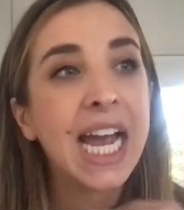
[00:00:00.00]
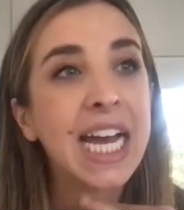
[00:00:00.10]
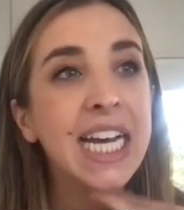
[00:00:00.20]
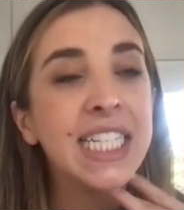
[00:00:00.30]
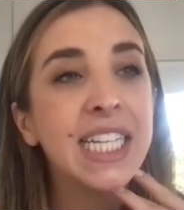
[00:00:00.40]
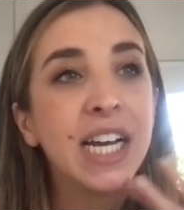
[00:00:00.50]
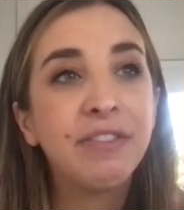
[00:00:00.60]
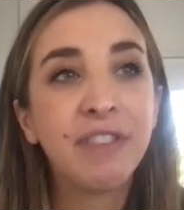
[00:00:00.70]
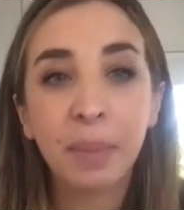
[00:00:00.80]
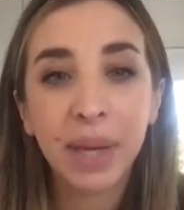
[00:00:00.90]
and
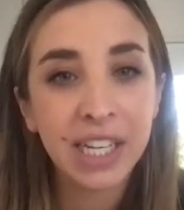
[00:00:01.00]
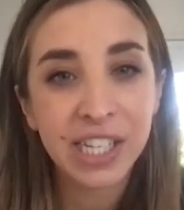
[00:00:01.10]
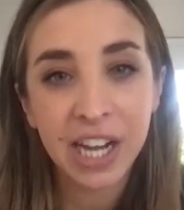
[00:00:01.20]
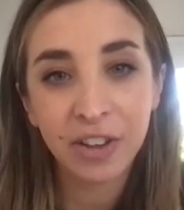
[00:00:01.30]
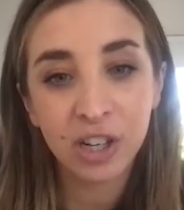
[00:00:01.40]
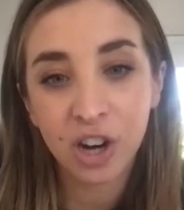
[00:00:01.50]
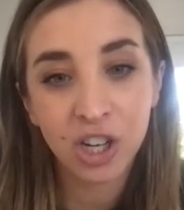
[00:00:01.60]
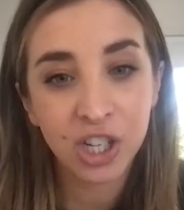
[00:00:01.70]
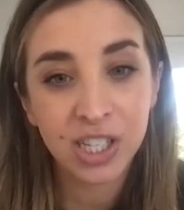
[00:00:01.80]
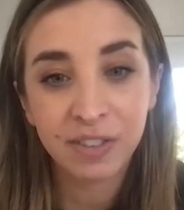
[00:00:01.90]
family get-togethers
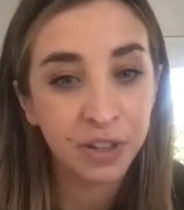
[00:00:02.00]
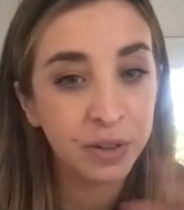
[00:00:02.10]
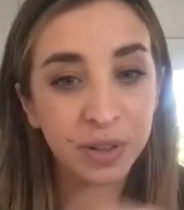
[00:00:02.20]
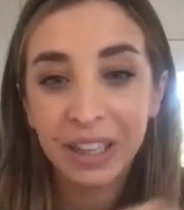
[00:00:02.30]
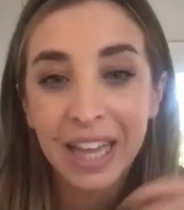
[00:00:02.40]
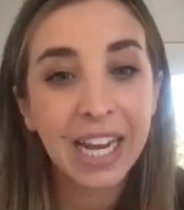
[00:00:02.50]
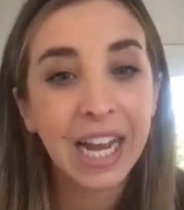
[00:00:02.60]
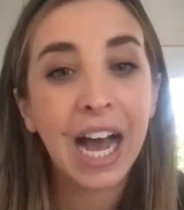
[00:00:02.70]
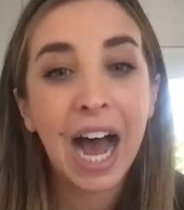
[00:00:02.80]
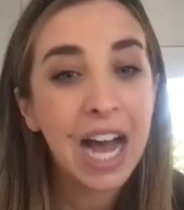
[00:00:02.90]
are just food.
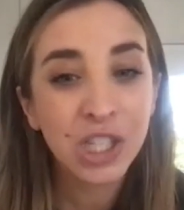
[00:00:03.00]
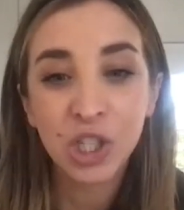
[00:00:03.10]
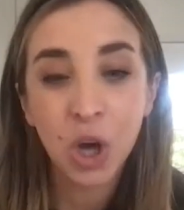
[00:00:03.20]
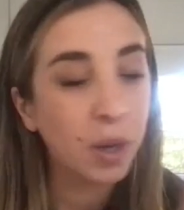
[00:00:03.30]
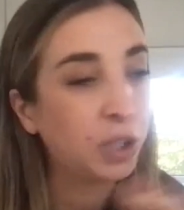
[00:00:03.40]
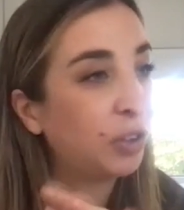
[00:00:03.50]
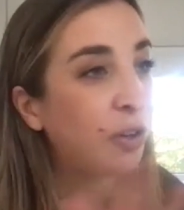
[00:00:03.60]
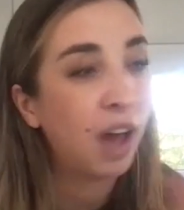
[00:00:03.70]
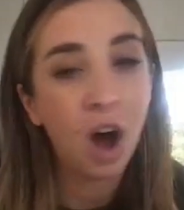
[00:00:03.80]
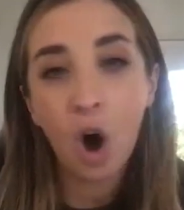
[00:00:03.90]
Like so much food.